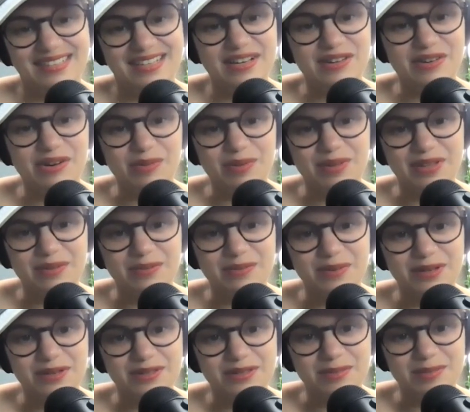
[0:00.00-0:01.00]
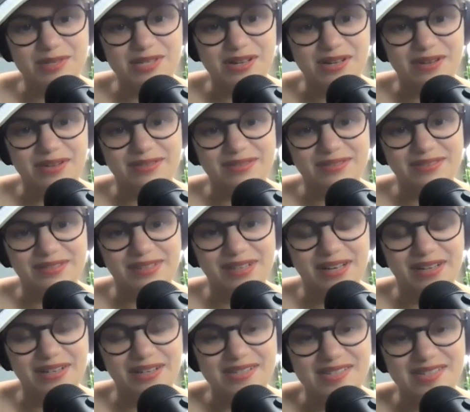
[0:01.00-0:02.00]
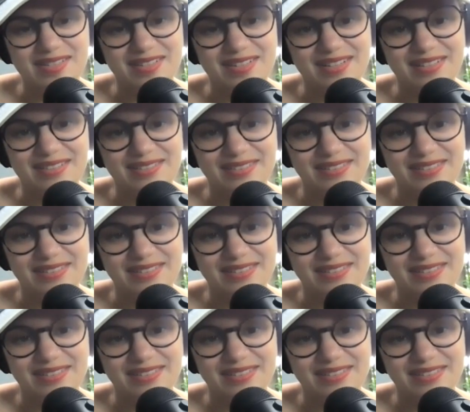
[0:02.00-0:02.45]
I agree with that 100%, honestly.